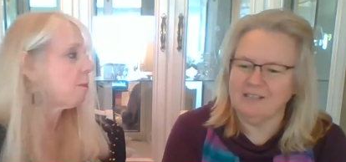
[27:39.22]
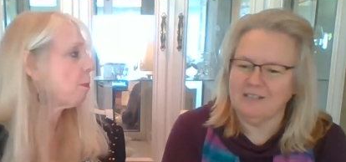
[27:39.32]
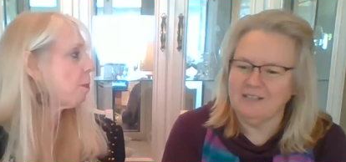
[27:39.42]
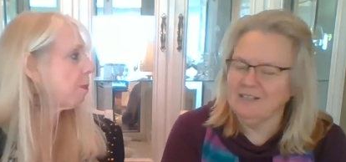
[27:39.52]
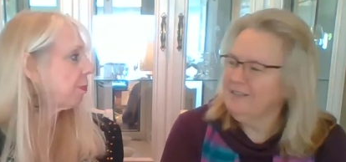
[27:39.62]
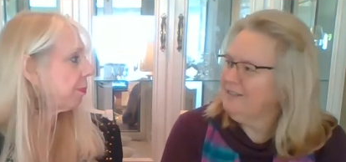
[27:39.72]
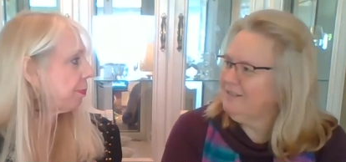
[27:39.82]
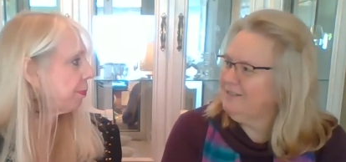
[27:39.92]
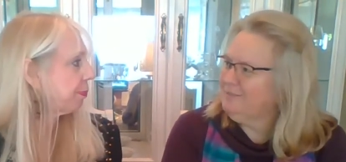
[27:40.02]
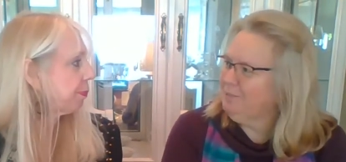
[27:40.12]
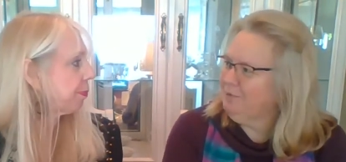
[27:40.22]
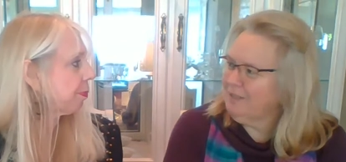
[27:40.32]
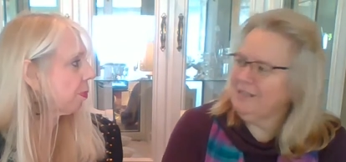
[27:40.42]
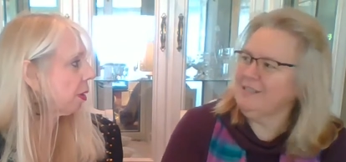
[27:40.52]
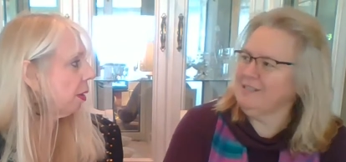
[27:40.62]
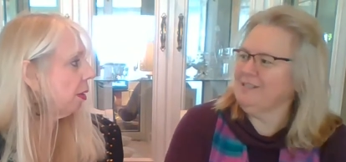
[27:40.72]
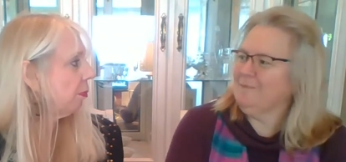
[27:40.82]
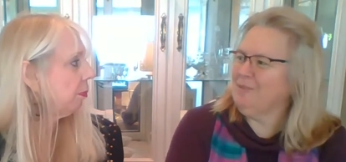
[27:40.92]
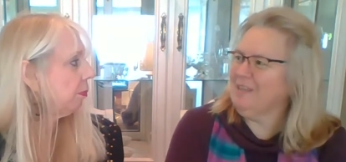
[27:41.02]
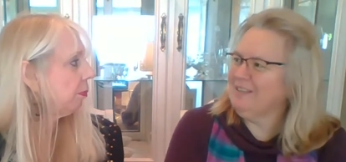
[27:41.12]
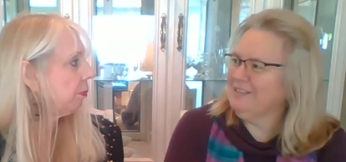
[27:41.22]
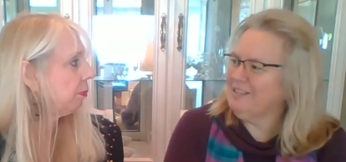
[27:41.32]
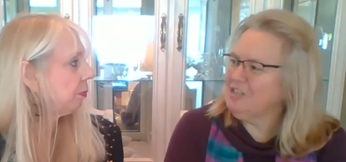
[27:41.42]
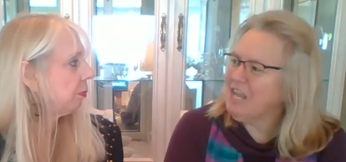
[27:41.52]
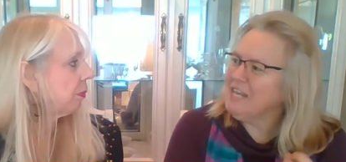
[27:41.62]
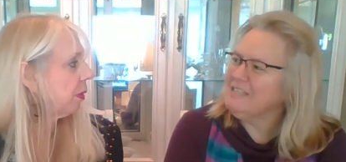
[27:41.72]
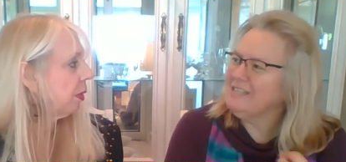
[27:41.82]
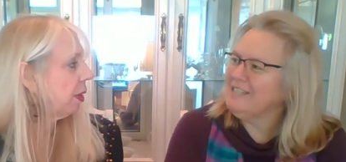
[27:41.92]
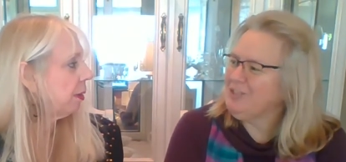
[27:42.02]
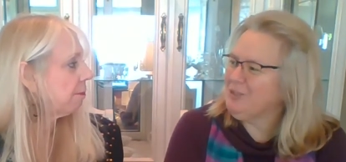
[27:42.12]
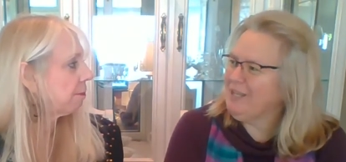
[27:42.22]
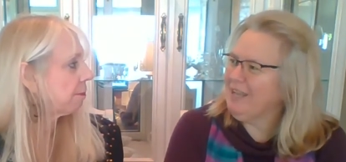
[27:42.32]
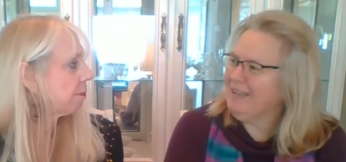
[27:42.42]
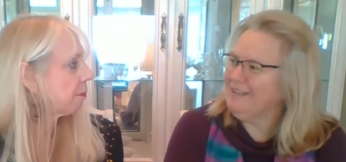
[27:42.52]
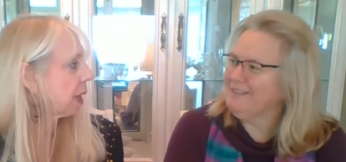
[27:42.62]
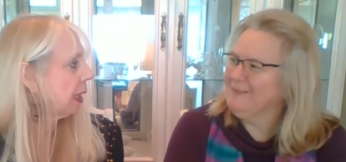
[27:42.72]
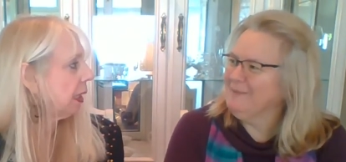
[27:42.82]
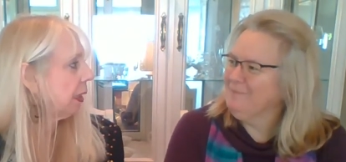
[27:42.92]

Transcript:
Speaker 1: and put it into something, the taste that you get